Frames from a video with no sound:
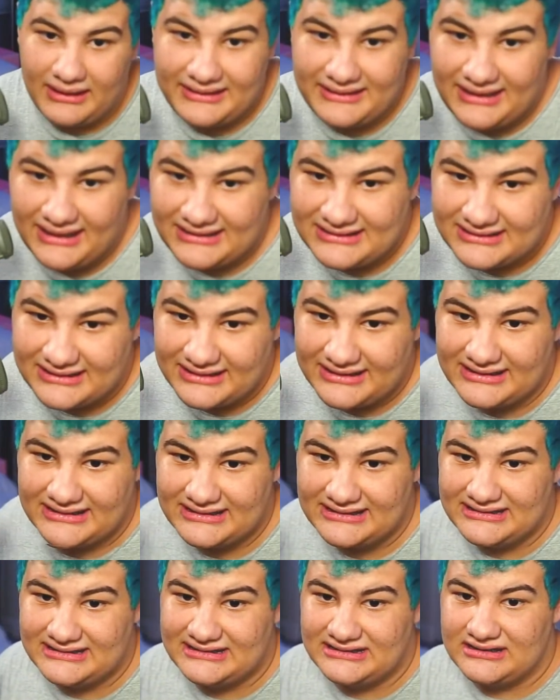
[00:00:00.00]
desk
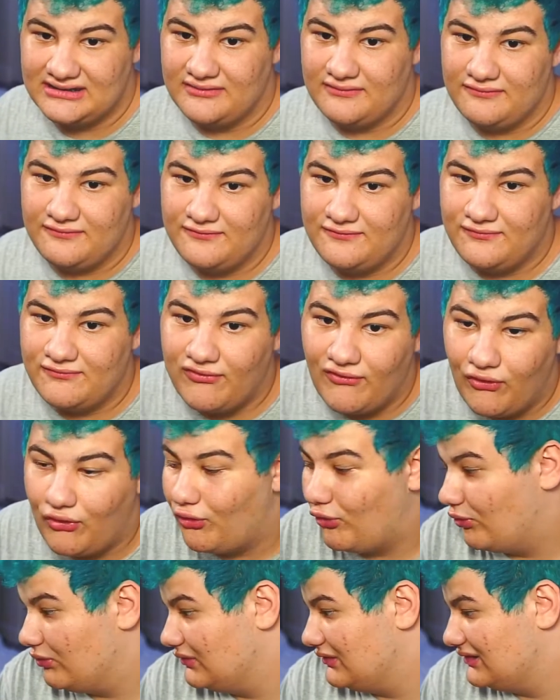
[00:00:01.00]
is
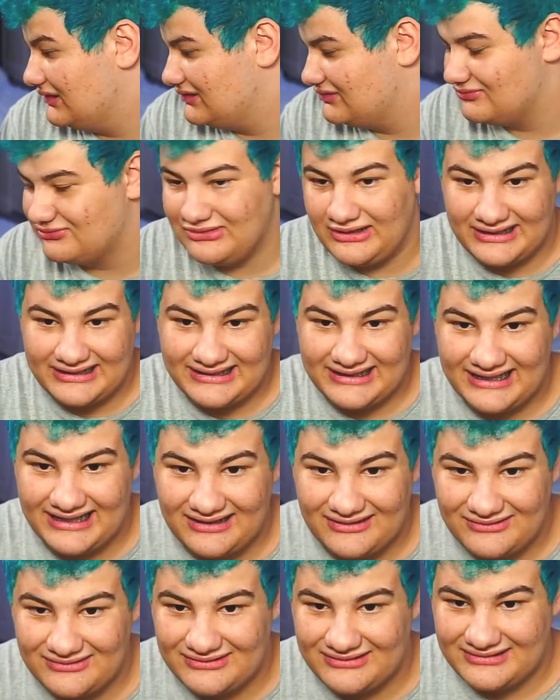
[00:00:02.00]
full right
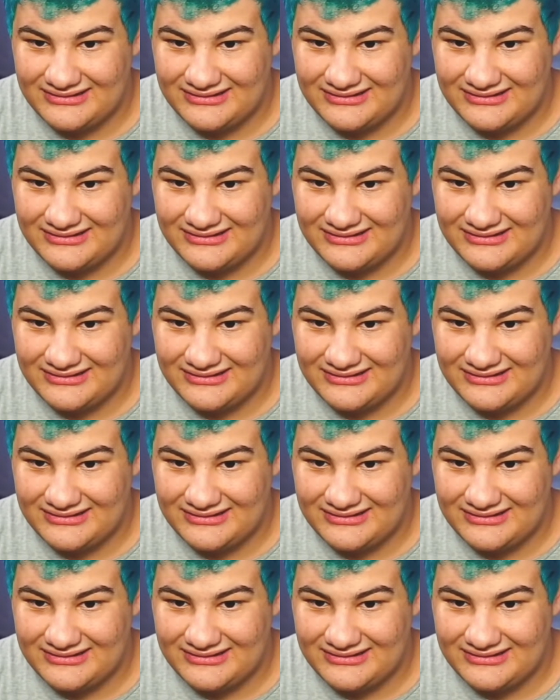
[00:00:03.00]
now.